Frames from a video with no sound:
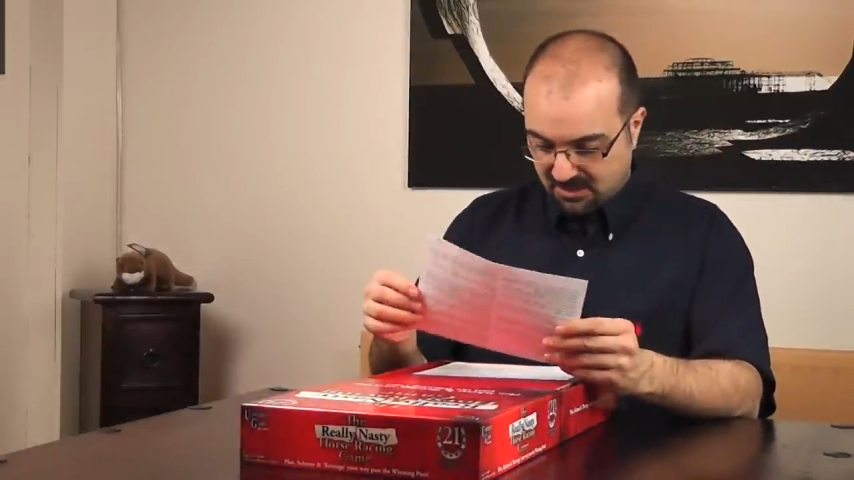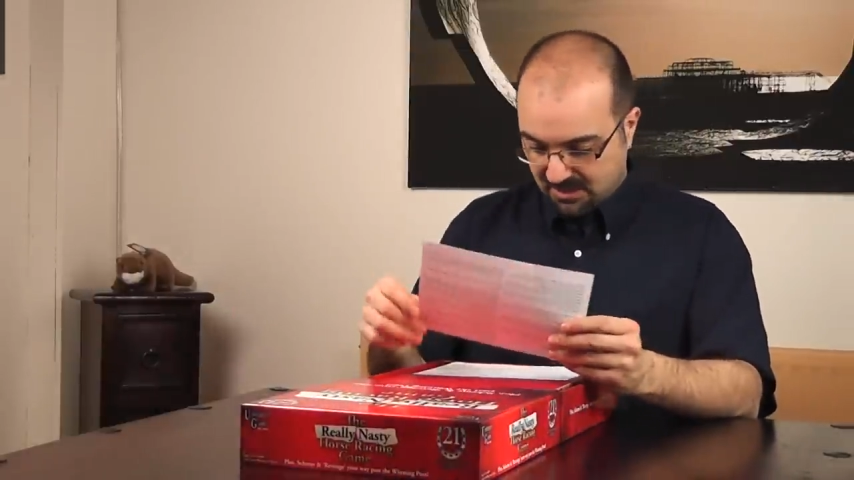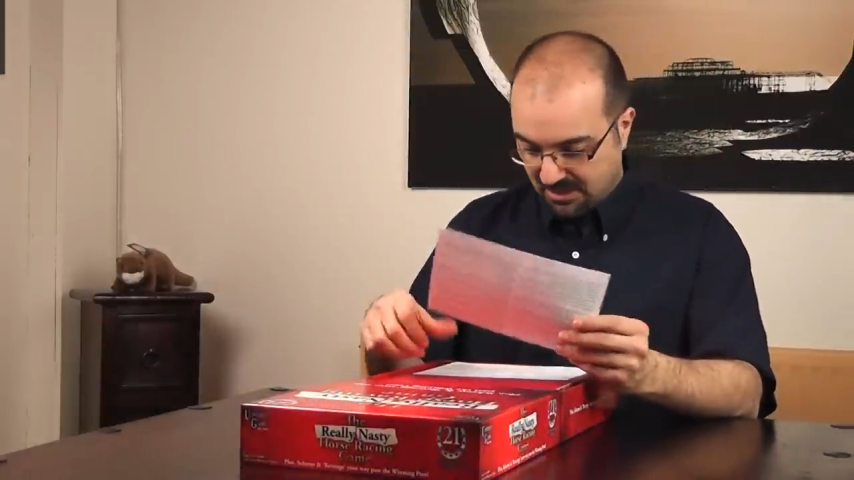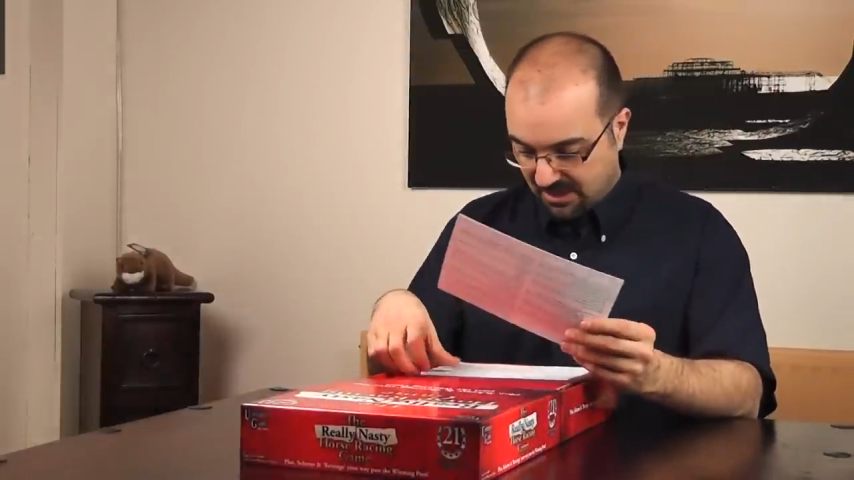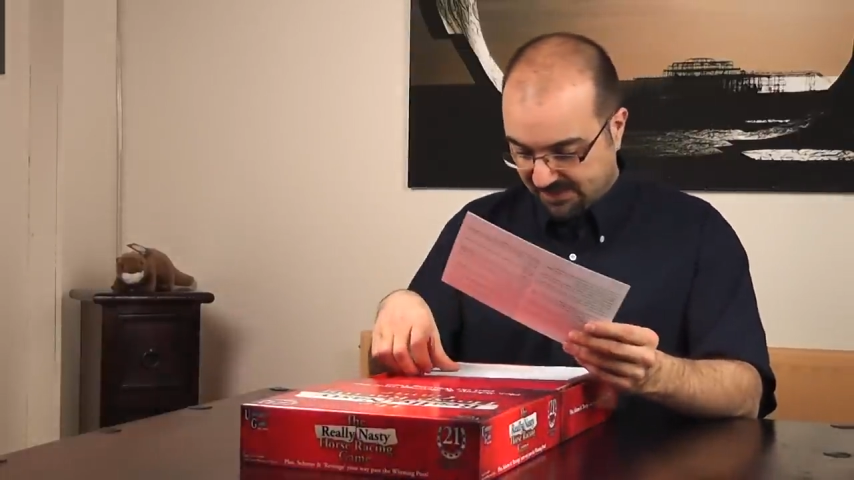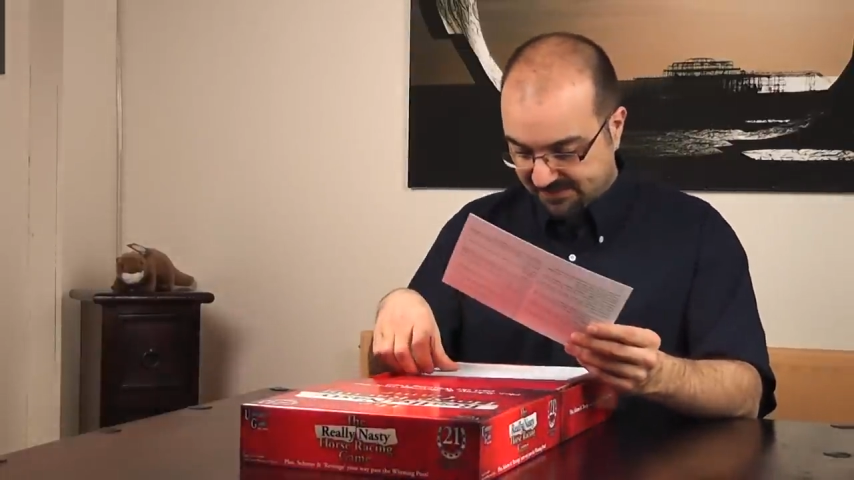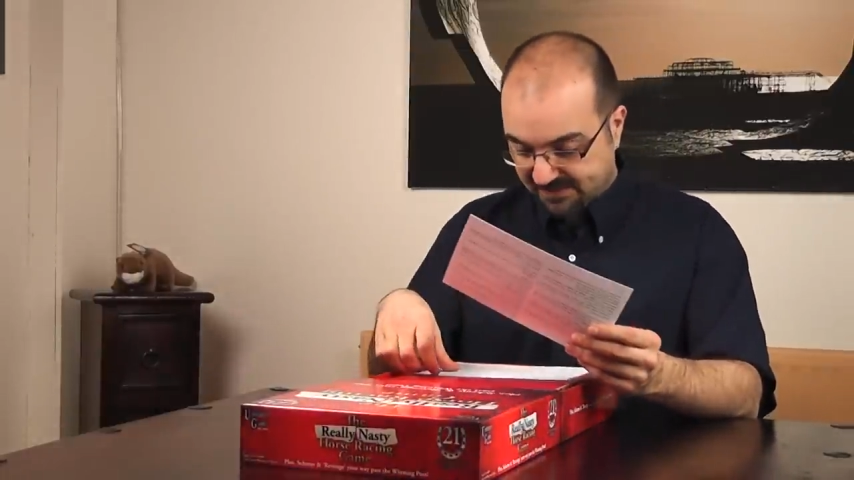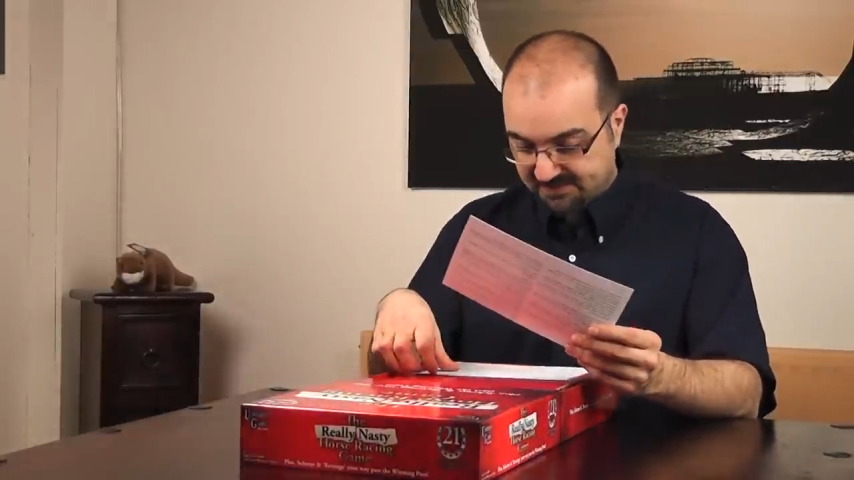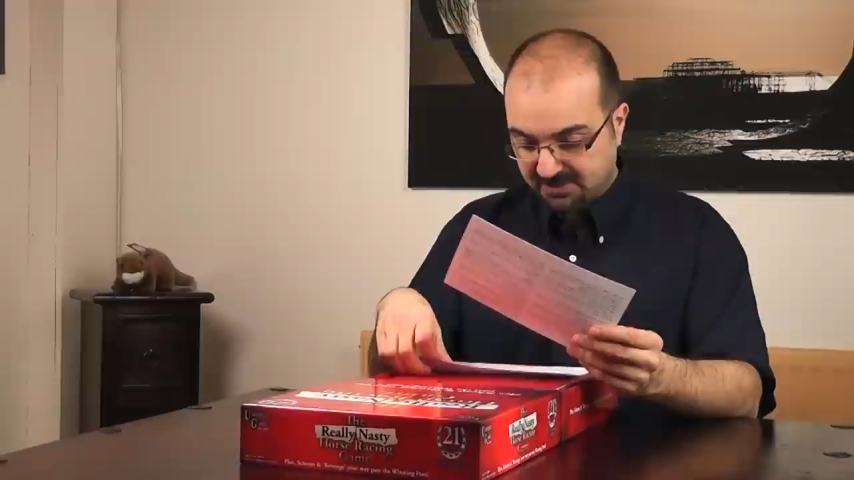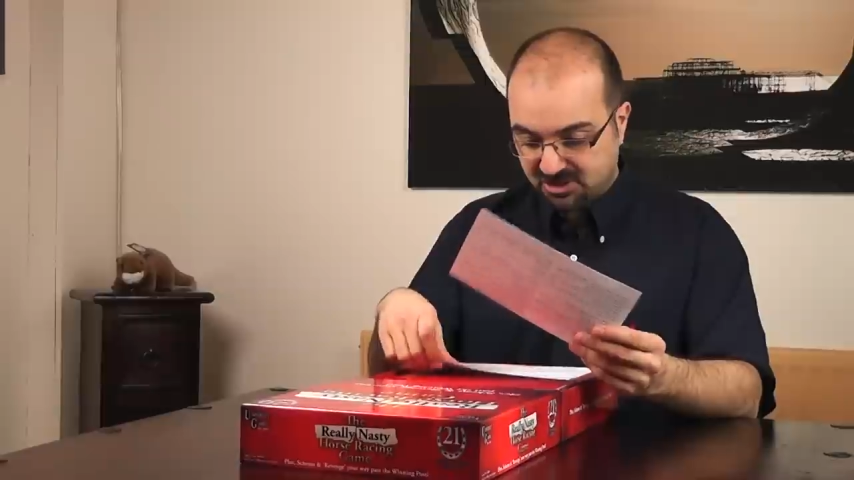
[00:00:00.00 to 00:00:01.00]

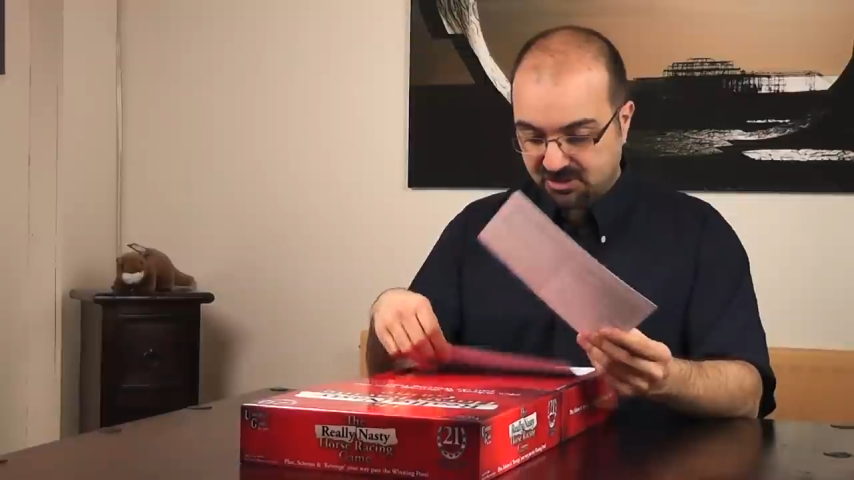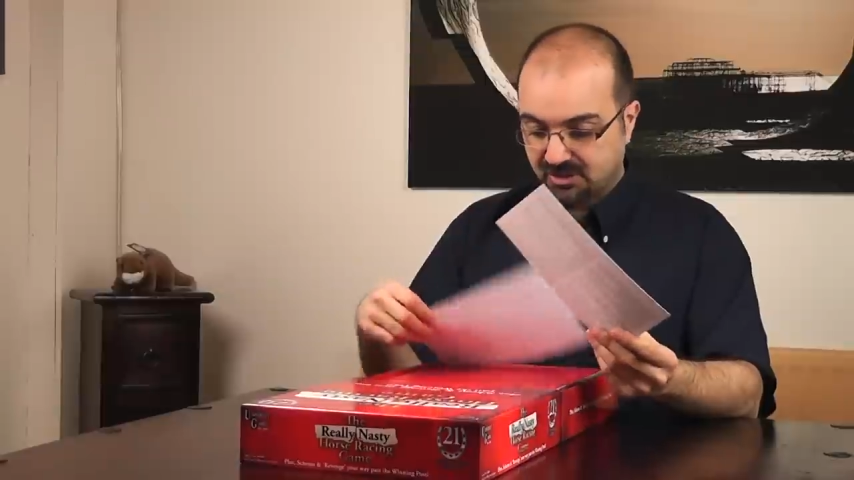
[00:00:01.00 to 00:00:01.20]
As mentioned